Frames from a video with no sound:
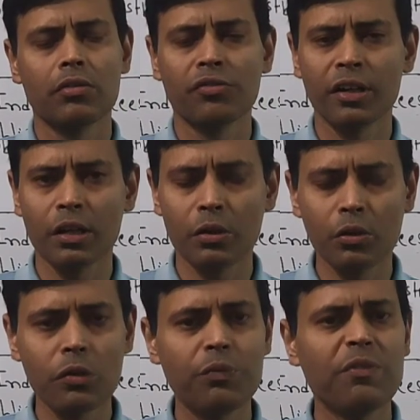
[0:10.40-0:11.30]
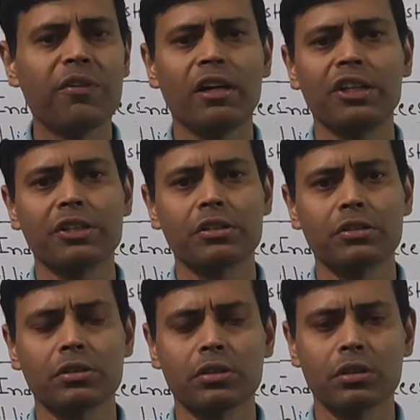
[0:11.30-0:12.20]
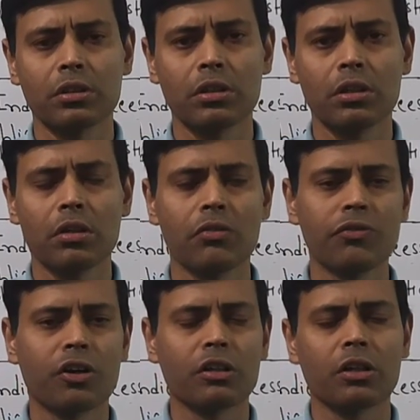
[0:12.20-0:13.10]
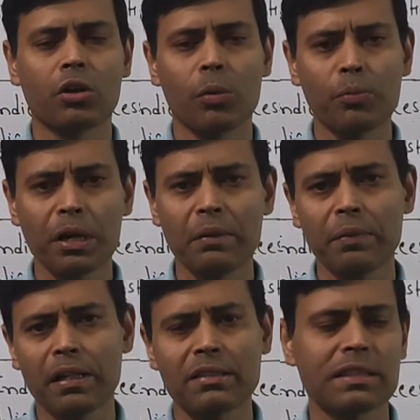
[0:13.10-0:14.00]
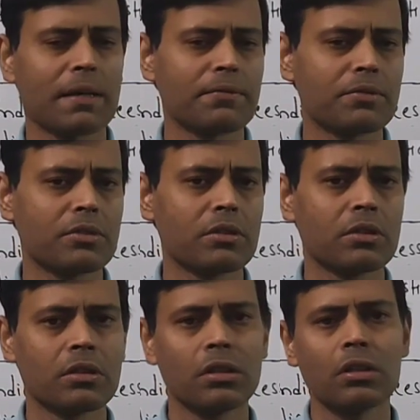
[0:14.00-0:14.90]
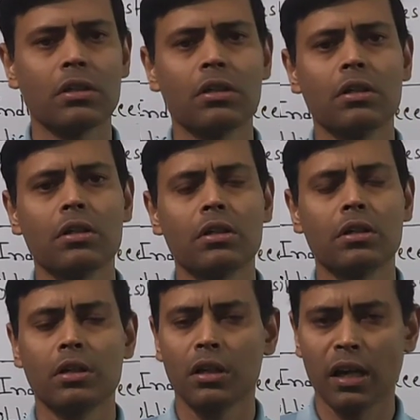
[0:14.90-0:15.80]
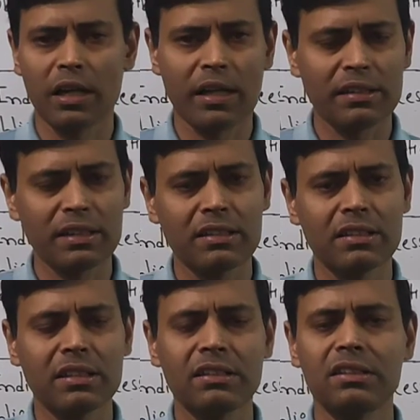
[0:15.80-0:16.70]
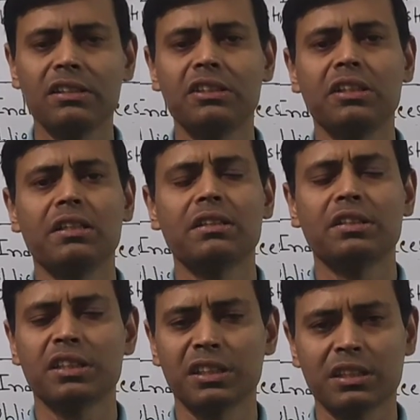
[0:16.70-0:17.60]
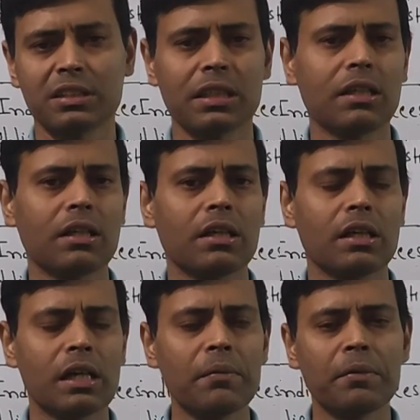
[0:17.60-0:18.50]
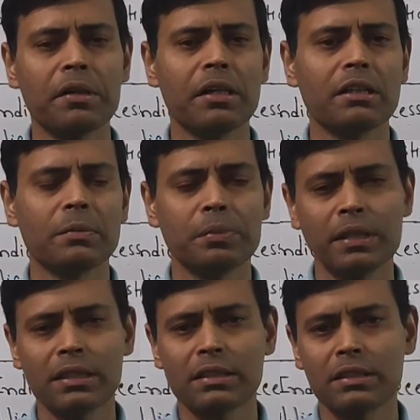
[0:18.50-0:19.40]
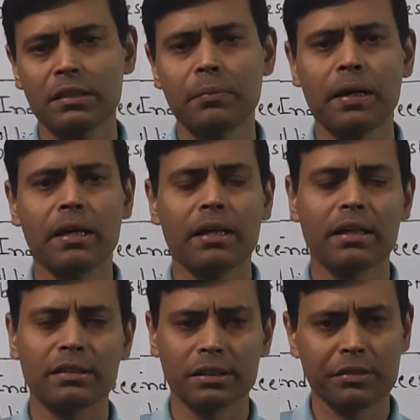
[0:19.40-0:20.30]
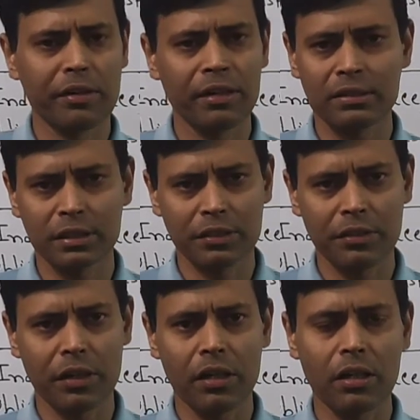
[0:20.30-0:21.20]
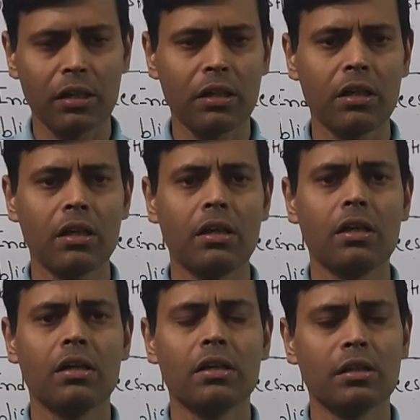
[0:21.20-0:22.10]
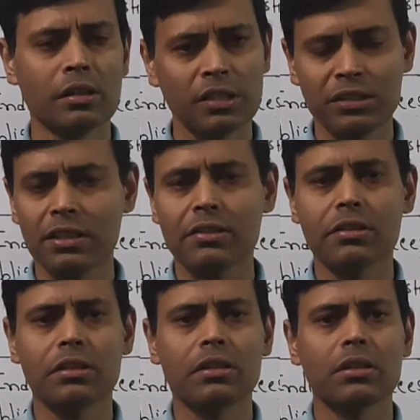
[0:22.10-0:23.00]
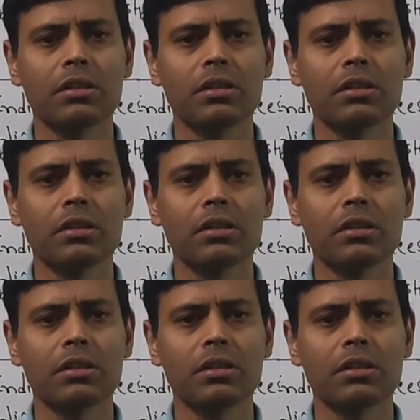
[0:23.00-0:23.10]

very good preparations for the competitive exams like SSC, CGL, CHSL, MTS, PSC, Bank, etc. etc. This is